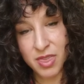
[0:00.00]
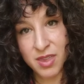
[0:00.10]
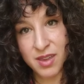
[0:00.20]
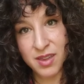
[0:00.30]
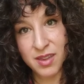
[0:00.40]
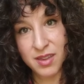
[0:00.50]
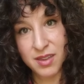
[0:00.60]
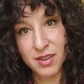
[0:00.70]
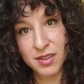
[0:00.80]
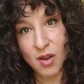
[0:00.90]
the
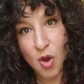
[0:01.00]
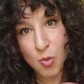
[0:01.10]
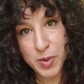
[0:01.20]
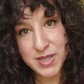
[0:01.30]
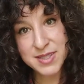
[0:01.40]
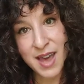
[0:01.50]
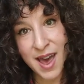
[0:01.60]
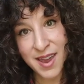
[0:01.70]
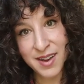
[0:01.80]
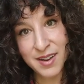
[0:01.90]
the open
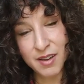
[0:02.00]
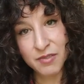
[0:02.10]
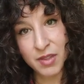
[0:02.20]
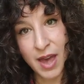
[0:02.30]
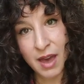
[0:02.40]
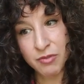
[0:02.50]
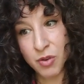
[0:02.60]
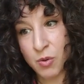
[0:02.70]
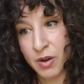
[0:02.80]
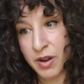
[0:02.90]
side of the half
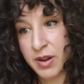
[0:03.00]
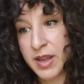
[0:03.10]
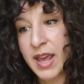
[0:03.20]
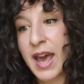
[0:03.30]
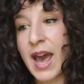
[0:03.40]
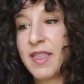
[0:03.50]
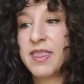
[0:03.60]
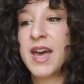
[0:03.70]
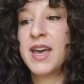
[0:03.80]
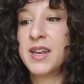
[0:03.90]
gourd and
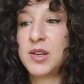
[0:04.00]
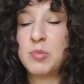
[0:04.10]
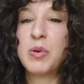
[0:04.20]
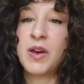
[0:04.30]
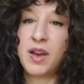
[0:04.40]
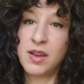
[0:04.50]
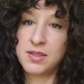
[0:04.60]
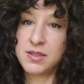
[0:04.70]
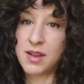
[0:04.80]
then you put a,